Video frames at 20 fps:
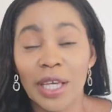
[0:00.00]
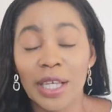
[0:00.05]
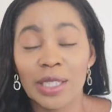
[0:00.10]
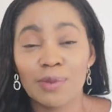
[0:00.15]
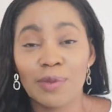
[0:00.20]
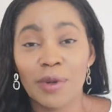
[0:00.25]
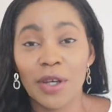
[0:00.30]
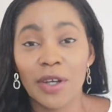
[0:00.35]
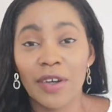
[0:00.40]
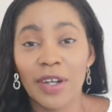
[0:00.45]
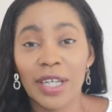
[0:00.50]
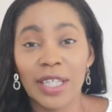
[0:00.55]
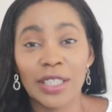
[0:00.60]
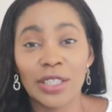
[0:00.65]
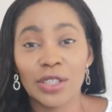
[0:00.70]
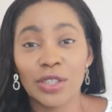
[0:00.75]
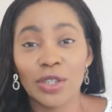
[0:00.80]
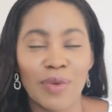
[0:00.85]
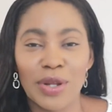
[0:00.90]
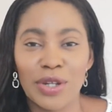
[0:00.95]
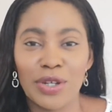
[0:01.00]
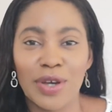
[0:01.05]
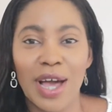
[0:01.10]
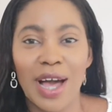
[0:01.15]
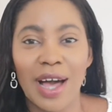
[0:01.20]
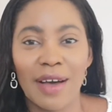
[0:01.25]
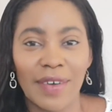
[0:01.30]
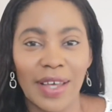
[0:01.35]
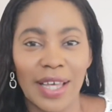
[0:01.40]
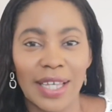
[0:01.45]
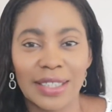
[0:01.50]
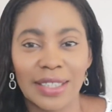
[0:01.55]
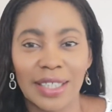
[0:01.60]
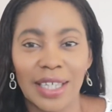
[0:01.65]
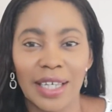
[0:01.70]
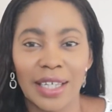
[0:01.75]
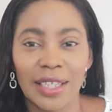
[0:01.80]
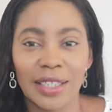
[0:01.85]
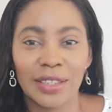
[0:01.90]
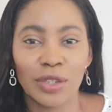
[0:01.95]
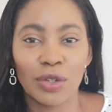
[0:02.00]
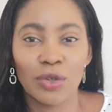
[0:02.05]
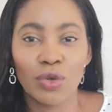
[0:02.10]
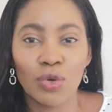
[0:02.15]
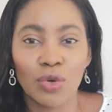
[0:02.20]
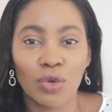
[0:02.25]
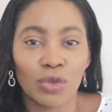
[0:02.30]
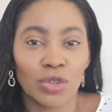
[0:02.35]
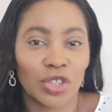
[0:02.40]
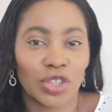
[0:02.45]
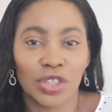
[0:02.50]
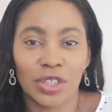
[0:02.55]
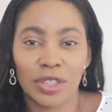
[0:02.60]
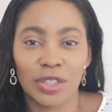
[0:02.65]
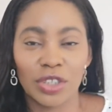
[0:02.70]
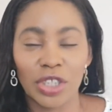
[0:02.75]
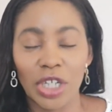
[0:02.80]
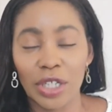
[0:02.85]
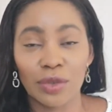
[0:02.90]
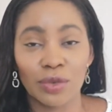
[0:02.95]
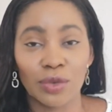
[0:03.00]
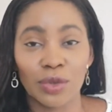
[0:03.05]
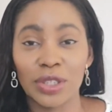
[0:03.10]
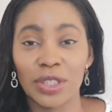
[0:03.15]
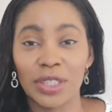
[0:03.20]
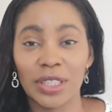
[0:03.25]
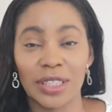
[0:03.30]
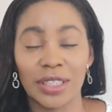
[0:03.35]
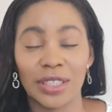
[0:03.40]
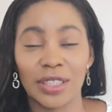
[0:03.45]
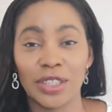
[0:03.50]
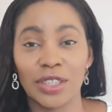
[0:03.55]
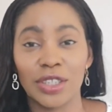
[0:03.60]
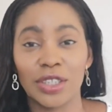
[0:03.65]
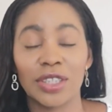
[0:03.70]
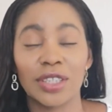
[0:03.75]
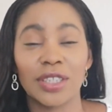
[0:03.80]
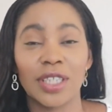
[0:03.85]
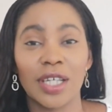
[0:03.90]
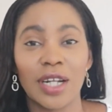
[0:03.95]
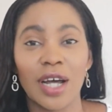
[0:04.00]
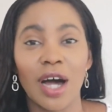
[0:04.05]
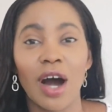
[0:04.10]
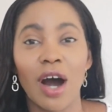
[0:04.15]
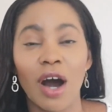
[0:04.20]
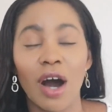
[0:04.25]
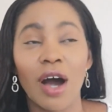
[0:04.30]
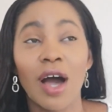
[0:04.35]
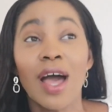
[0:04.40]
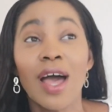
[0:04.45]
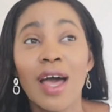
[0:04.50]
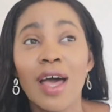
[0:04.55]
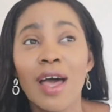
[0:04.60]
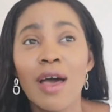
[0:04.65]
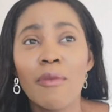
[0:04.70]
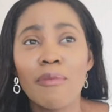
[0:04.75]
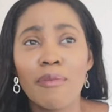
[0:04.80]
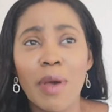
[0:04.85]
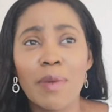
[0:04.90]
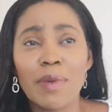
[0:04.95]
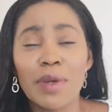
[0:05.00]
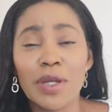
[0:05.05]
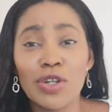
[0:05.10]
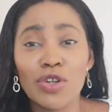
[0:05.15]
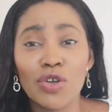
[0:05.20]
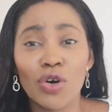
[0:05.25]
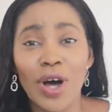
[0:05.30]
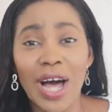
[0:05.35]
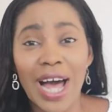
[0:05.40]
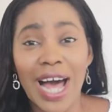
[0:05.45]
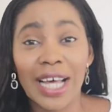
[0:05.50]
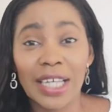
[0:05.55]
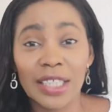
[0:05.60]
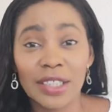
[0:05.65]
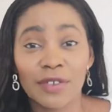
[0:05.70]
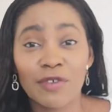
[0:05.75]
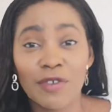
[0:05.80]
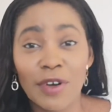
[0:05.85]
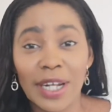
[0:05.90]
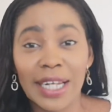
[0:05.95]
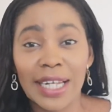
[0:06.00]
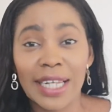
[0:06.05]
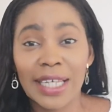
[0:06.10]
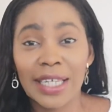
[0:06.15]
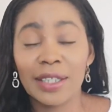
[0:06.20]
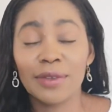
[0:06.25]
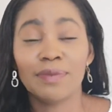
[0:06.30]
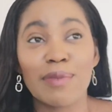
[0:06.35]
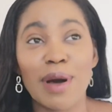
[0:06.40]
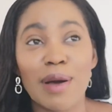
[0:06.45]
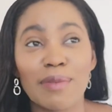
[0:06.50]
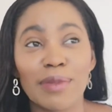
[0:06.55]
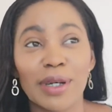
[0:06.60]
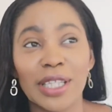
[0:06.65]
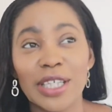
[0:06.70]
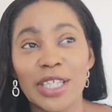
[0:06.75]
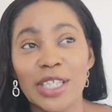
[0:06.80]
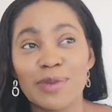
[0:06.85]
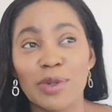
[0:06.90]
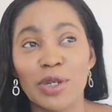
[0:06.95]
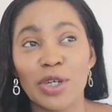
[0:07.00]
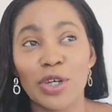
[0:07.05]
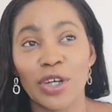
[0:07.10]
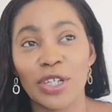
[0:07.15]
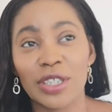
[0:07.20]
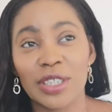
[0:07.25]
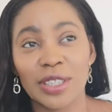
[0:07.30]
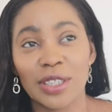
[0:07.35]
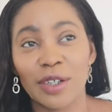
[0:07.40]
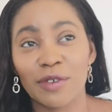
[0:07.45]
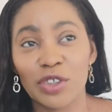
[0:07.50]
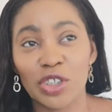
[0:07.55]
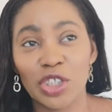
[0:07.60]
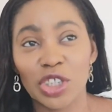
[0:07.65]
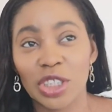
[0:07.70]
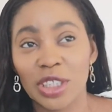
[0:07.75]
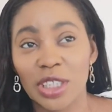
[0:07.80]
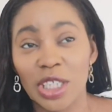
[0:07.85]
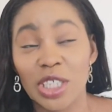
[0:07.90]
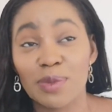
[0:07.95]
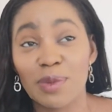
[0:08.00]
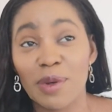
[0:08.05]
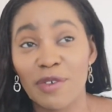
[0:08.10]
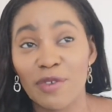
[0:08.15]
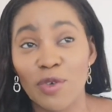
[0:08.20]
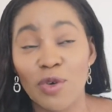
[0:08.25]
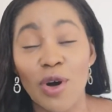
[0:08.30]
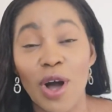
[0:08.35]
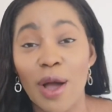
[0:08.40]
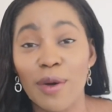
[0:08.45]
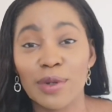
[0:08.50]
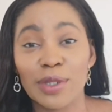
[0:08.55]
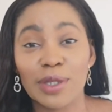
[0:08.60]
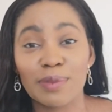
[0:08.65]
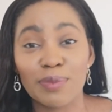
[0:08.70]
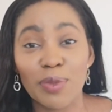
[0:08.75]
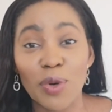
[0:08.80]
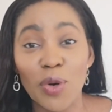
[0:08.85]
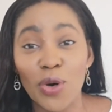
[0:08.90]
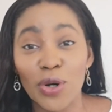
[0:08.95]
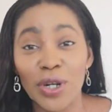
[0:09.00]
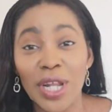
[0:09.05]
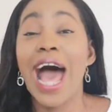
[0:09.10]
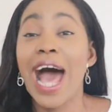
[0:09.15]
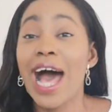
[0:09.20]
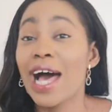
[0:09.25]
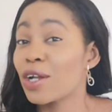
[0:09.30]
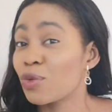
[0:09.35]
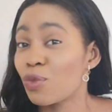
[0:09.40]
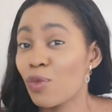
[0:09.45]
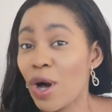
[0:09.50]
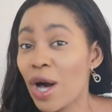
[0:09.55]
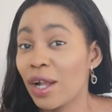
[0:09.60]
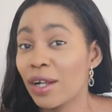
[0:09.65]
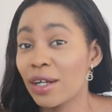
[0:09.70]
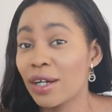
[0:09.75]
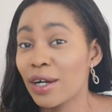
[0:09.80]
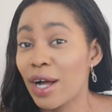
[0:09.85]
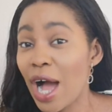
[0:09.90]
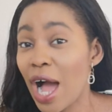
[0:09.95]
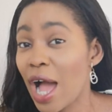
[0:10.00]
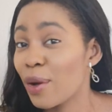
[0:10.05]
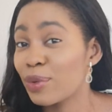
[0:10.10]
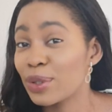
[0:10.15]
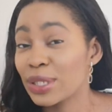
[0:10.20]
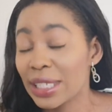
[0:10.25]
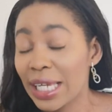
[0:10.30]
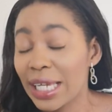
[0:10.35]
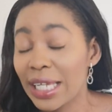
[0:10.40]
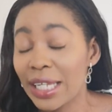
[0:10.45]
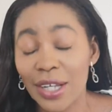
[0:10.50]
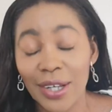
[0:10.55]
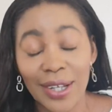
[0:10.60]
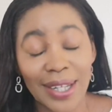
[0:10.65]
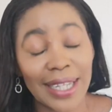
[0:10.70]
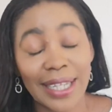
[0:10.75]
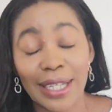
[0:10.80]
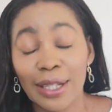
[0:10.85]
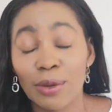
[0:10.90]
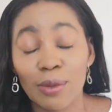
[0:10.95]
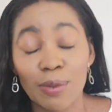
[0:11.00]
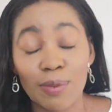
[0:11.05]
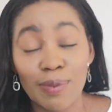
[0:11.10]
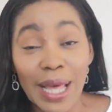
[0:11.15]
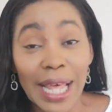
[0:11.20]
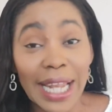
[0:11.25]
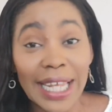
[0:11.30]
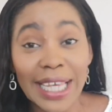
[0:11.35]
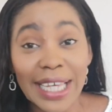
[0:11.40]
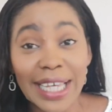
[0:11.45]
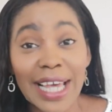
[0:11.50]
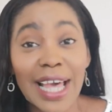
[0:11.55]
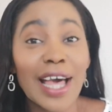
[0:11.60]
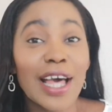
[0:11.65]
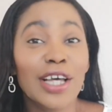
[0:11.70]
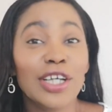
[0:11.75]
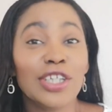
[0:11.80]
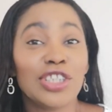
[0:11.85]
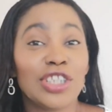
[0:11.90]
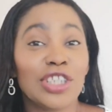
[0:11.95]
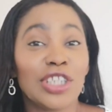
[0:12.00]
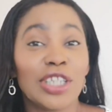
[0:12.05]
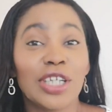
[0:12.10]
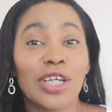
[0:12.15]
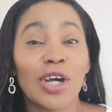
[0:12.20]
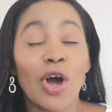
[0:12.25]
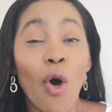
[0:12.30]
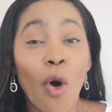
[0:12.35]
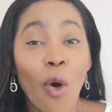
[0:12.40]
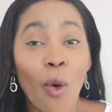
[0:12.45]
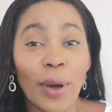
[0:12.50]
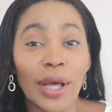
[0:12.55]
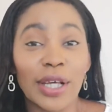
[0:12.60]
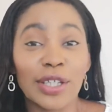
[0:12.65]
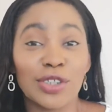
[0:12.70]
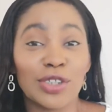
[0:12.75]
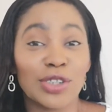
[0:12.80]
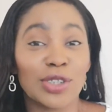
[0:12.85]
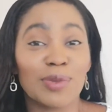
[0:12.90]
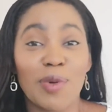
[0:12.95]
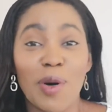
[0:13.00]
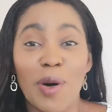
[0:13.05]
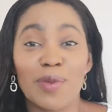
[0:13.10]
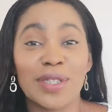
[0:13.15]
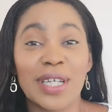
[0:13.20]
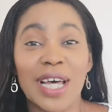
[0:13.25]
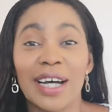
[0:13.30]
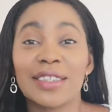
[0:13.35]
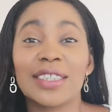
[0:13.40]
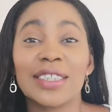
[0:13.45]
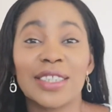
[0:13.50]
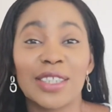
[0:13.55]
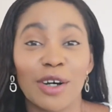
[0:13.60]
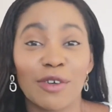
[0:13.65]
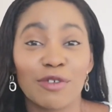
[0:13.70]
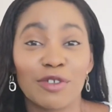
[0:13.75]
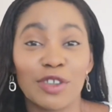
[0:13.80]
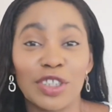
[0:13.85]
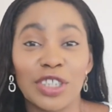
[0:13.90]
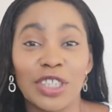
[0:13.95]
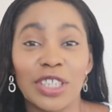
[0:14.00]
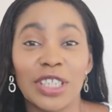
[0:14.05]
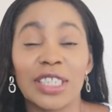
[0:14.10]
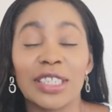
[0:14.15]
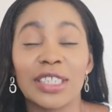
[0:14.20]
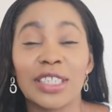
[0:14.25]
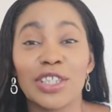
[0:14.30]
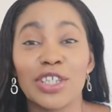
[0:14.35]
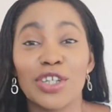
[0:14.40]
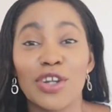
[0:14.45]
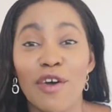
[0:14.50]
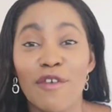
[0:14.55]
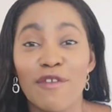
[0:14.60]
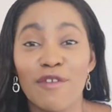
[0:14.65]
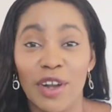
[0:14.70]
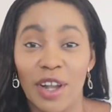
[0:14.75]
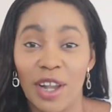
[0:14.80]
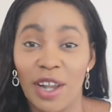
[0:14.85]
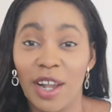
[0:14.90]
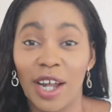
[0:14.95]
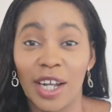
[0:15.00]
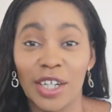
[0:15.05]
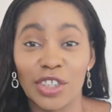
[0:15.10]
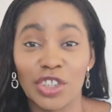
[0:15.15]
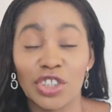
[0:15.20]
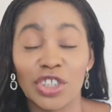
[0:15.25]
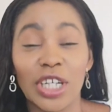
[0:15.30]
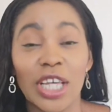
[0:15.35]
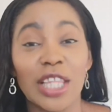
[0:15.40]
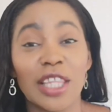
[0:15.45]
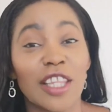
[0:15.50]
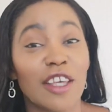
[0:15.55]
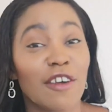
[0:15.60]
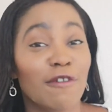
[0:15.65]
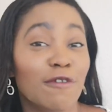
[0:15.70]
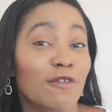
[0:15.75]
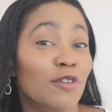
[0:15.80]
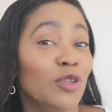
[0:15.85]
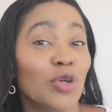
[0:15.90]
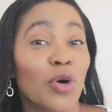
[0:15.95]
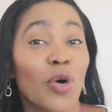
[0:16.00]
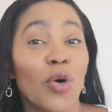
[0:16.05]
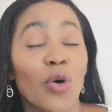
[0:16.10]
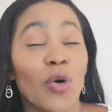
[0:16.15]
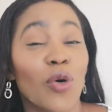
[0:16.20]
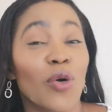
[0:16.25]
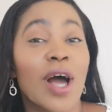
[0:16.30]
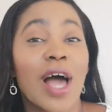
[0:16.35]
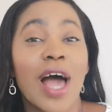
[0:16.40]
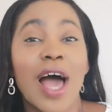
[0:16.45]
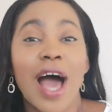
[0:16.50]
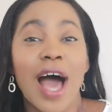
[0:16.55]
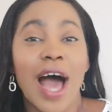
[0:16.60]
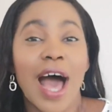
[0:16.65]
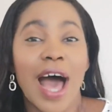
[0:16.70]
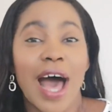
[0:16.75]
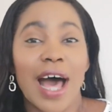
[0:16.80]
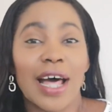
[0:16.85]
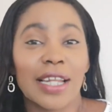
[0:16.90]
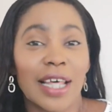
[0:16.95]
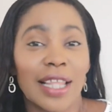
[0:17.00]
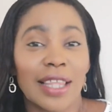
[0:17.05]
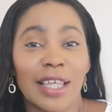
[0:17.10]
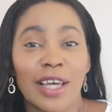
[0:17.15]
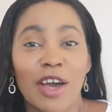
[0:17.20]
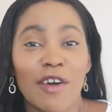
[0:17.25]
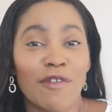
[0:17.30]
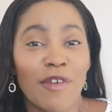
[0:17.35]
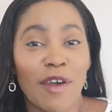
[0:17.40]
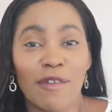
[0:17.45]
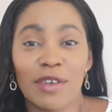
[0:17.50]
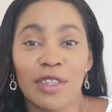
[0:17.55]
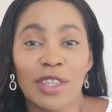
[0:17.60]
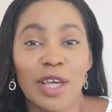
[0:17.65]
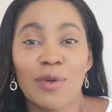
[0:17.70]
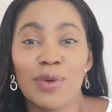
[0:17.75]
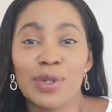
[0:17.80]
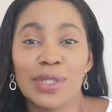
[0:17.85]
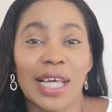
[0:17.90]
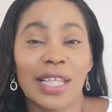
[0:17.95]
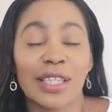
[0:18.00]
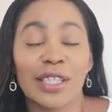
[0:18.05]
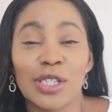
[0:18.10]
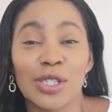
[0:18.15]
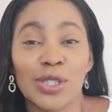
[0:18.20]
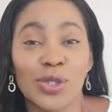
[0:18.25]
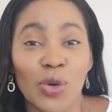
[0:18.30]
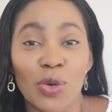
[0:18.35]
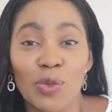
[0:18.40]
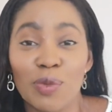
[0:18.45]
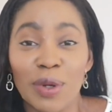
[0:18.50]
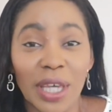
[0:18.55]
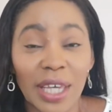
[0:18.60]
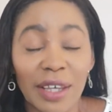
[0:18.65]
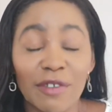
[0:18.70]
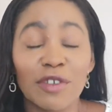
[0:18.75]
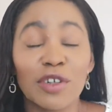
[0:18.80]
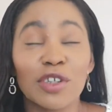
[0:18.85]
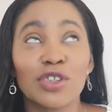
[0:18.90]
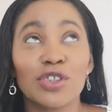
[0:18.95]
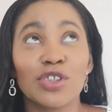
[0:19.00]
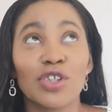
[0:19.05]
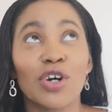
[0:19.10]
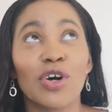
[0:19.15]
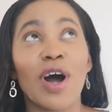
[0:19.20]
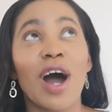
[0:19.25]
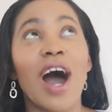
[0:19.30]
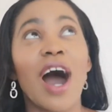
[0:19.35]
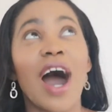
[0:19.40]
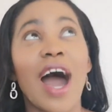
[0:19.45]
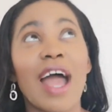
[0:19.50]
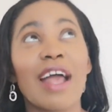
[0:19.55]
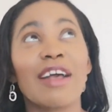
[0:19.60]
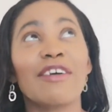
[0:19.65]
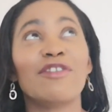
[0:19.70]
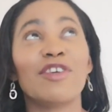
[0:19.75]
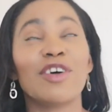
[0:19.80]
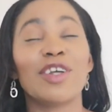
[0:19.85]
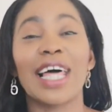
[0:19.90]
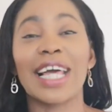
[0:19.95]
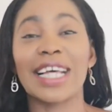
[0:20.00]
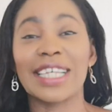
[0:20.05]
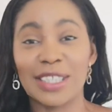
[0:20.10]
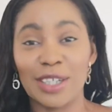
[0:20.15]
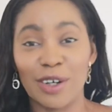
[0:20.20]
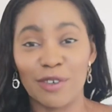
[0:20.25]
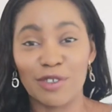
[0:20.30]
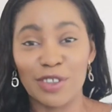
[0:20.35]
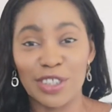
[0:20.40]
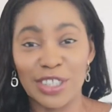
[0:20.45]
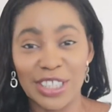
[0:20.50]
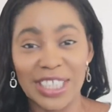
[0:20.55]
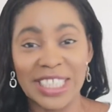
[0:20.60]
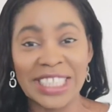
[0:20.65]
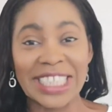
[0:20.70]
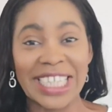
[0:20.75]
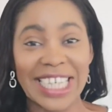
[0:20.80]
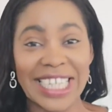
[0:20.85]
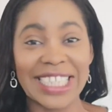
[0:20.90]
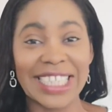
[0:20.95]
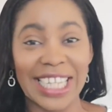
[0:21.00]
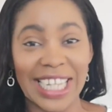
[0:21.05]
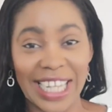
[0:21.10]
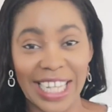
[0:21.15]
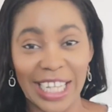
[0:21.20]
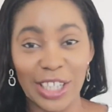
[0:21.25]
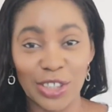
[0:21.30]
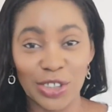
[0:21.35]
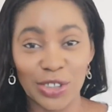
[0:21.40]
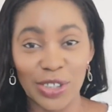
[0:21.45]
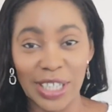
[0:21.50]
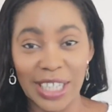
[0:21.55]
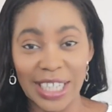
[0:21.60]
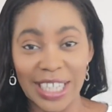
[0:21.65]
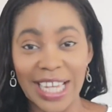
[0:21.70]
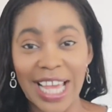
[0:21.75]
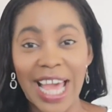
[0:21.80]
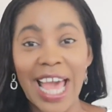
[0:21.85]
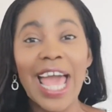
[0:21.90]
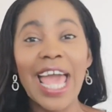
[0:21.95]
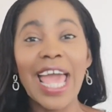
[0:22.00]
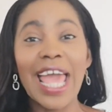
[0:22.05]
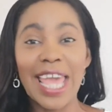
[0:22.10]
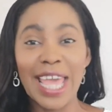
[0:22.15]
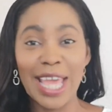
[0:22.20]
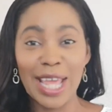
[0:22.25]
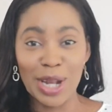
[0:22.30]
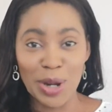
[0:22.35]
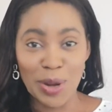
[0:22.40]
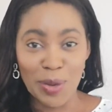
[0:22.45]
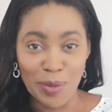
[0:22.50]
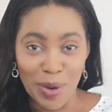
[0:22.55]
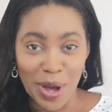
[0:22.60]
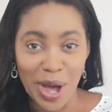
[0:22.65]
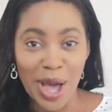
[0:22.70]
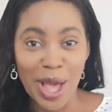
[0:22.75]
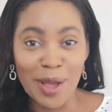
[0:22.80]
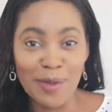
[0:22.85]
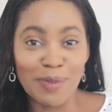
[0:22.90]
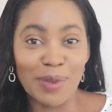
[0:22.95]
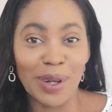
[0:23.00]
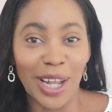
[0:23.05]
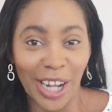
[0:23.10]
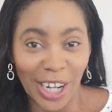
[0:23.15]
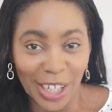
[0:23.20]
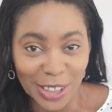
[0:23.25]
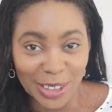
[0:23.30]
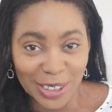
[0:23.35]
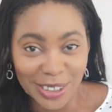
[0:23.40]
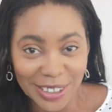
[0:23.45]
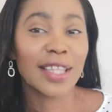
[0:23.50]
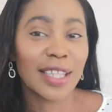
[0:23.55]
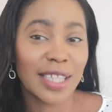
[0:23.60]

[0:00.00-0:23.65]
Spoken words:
experience when you have essays or just general assistants that are maybe not as friendly. My mother has been going to Selfridges since before I was born, and while I was in her little belly, she always used to pop down to Selfridges, you know, for lunch in the food hall, and I think her favorite thing was like the salt beef. So I feel like Selfridges is literally in my blood.